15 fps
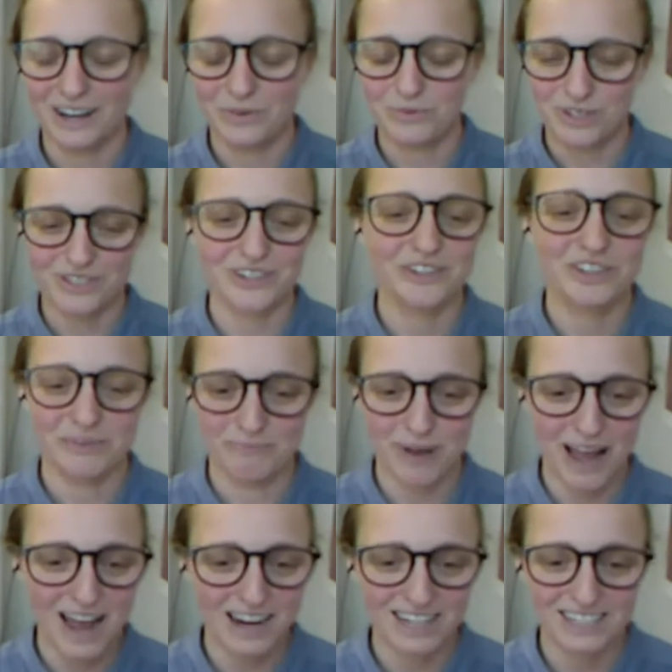research
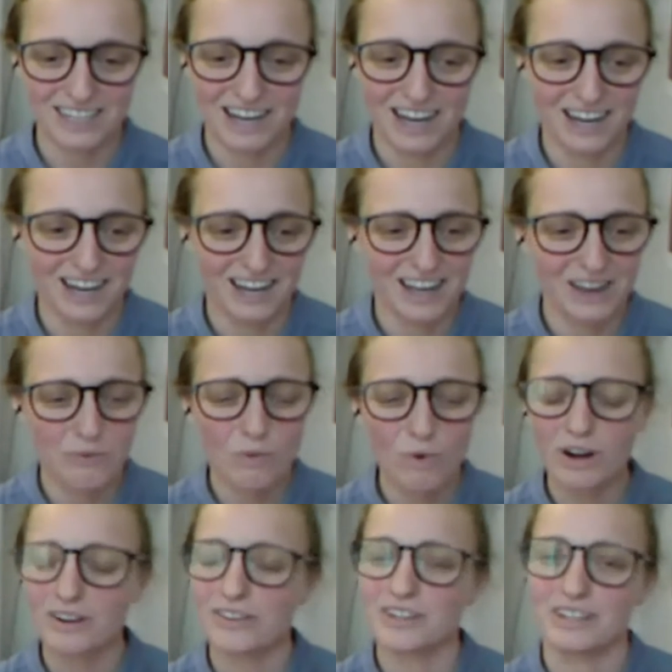impact, and
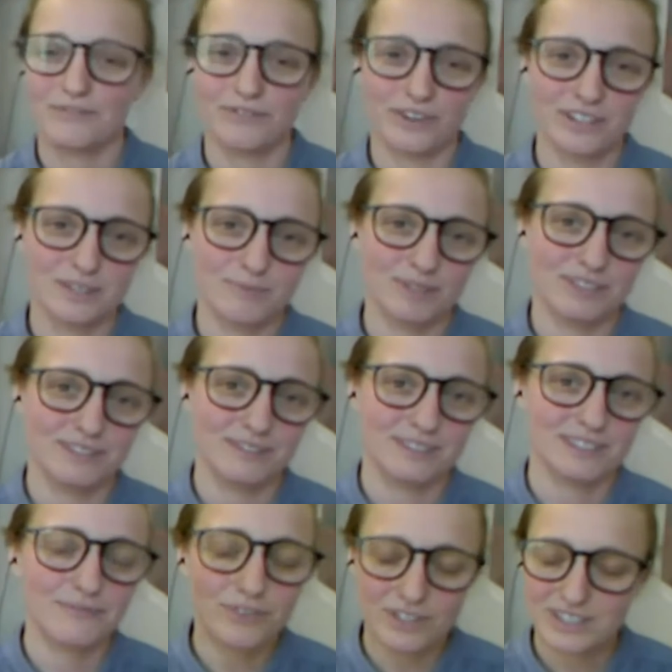what are the
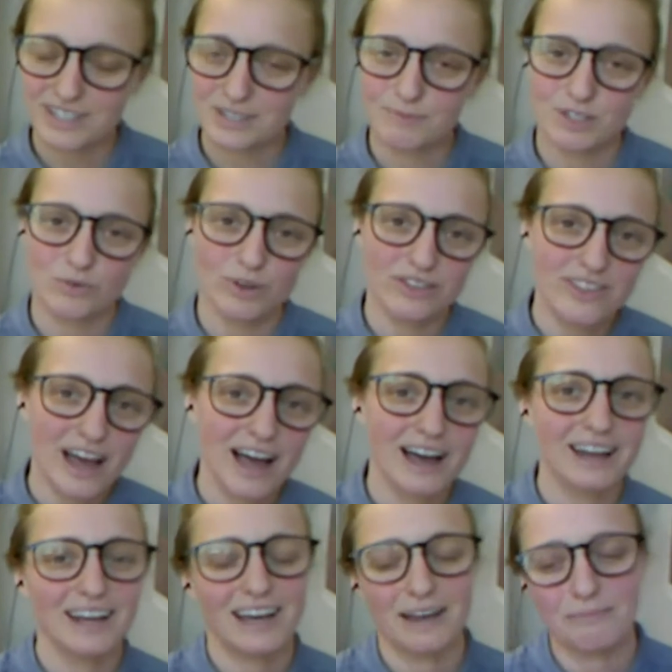differences between
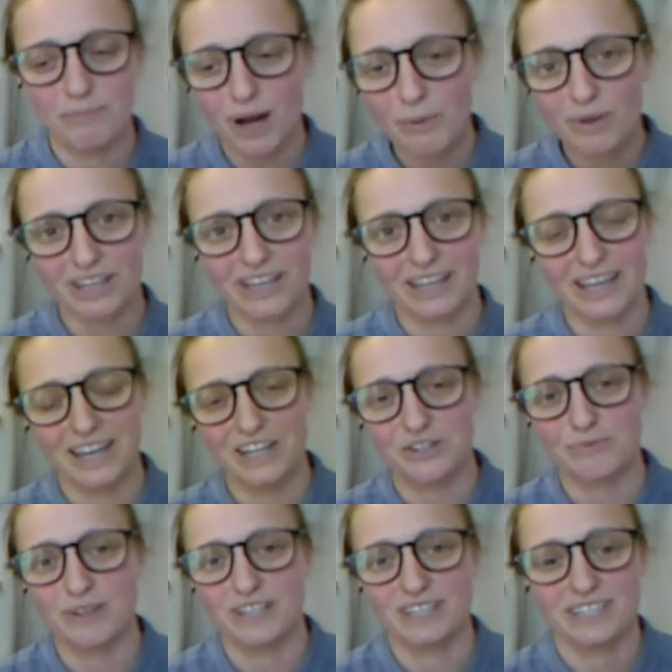that and public
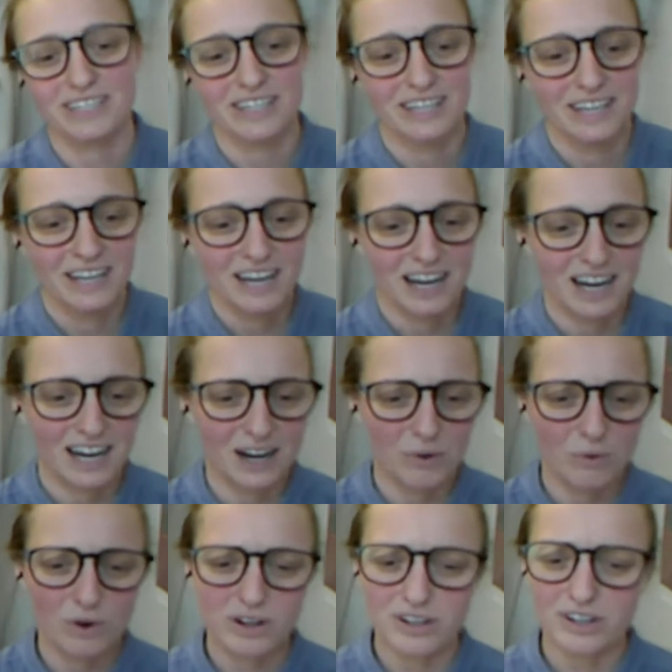engagement?
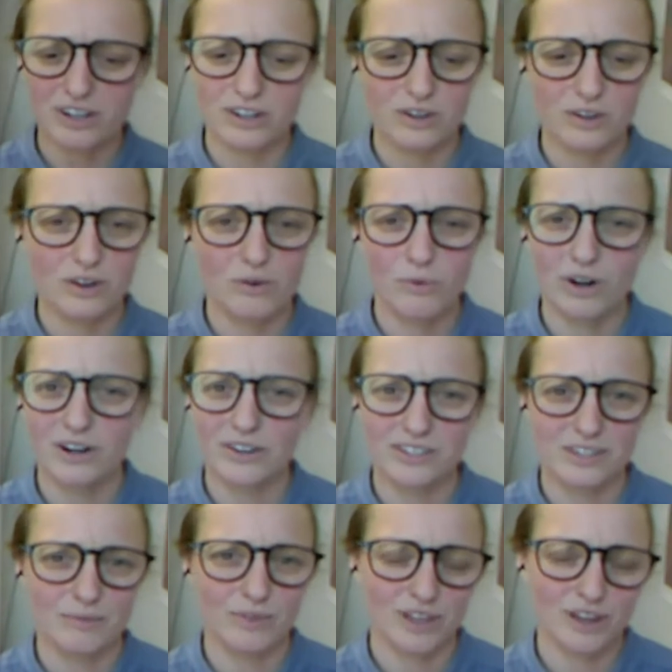Where are
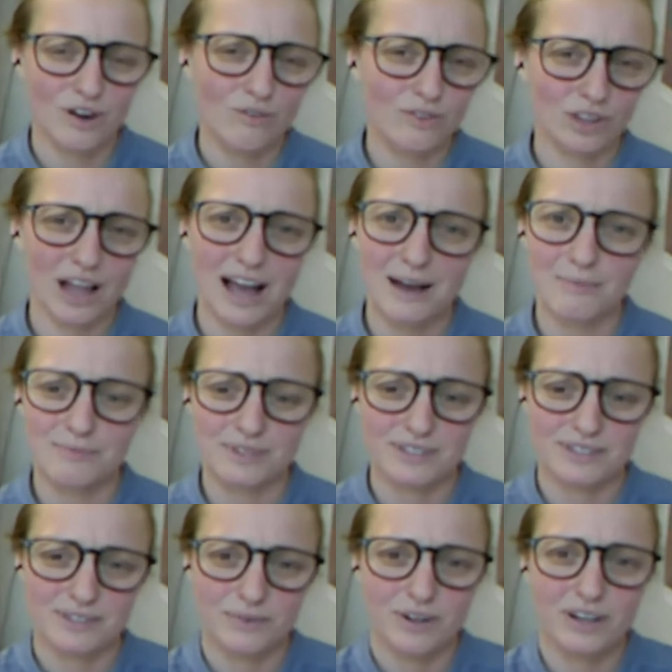some of the
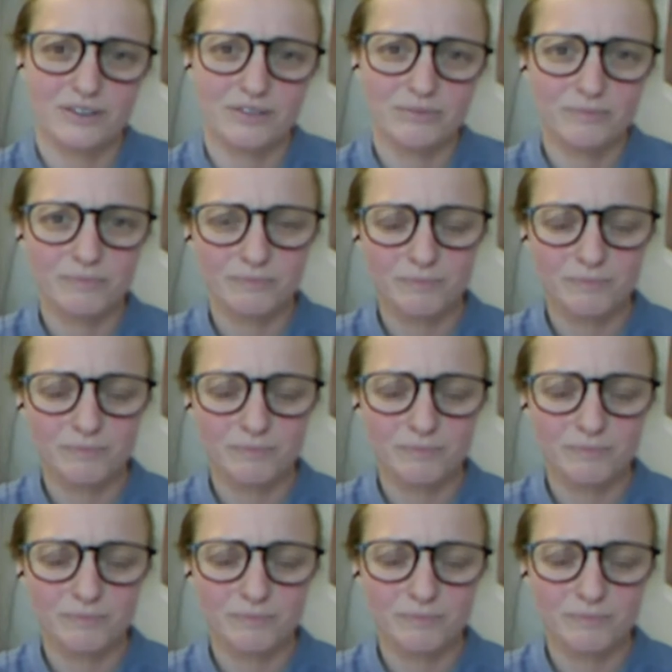overlaps as well?